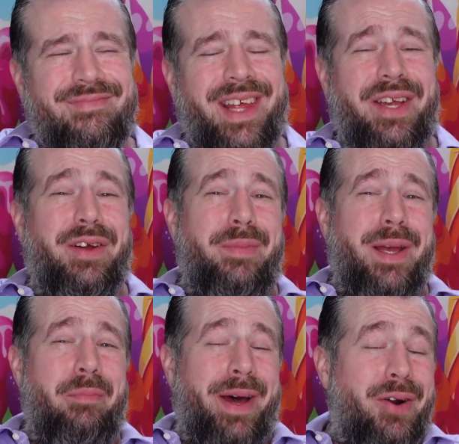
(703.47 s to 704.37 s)
it could be
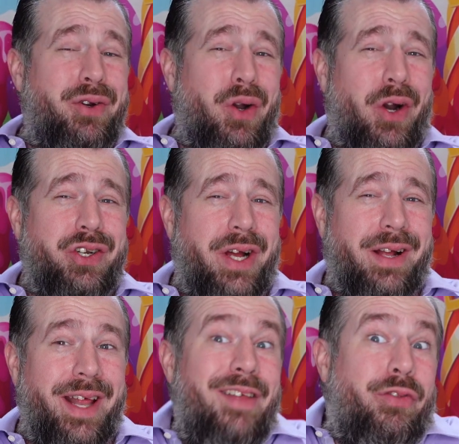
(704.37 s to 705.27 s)
a better dark
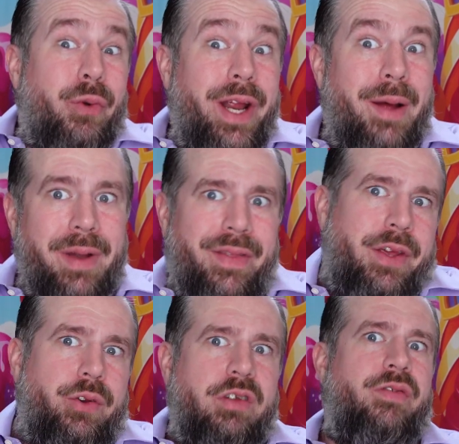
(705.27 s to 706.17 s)
chocolate, and three, I'm not the
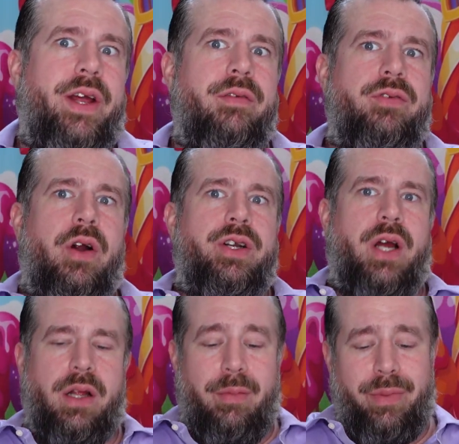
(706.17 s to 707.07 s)
hugest fan of dark
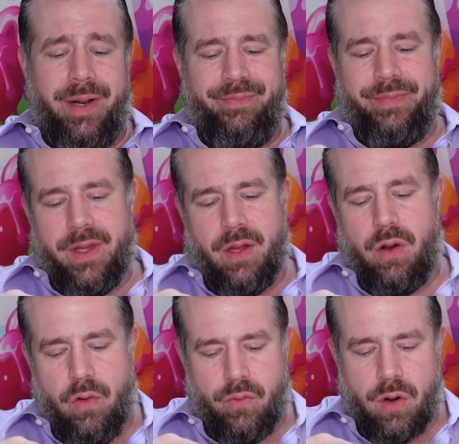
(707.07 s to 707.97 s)
chocolate, but
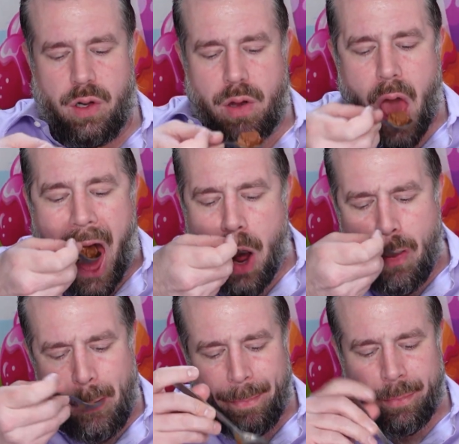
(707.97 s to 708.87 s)
overall,
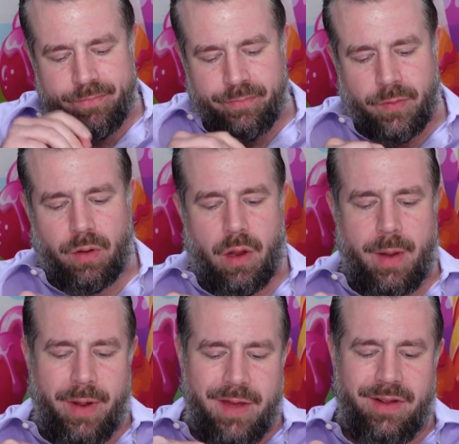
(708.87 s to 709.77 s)

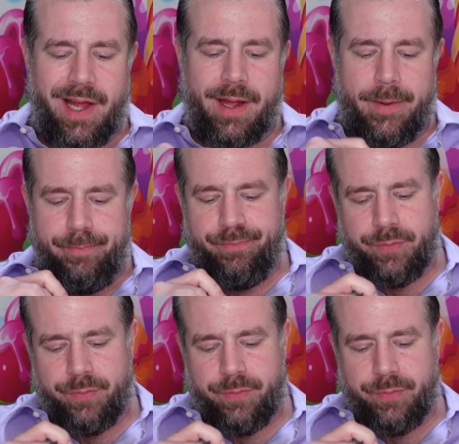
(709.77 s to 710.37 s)
I'm gonna give it like a